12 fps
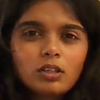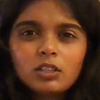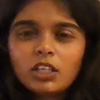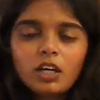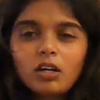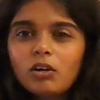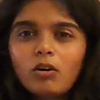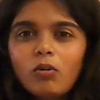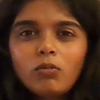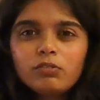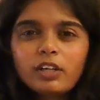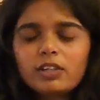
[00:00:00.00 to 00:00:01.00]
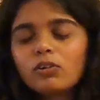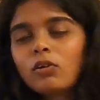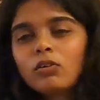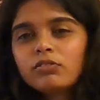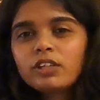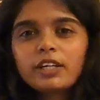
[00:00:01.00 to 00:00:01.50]
Yeah, all of
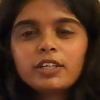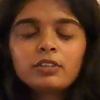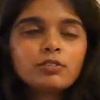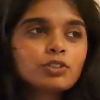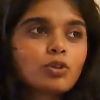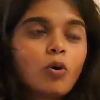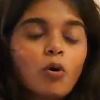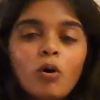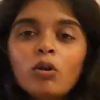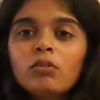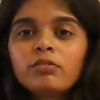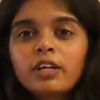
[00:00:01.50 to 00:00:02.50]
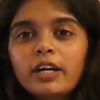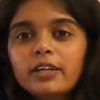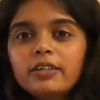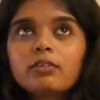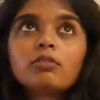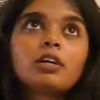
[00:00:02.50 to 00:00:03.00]
that. It was all of that.
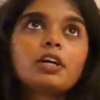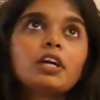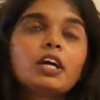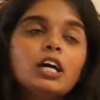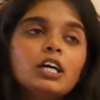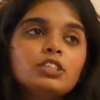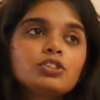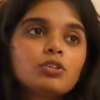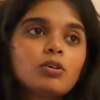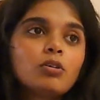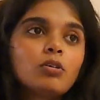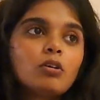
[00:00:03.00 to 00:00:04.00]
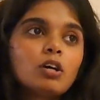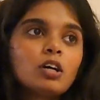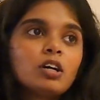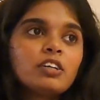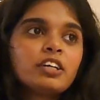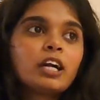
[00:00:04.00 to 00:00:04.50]
Okay, so
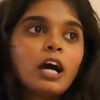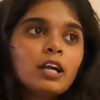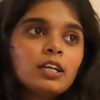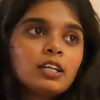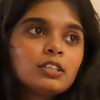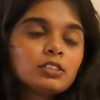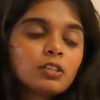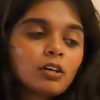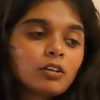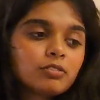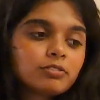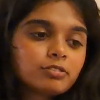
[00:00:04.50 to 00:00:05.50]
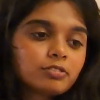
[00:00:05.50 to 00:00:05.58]
regardless of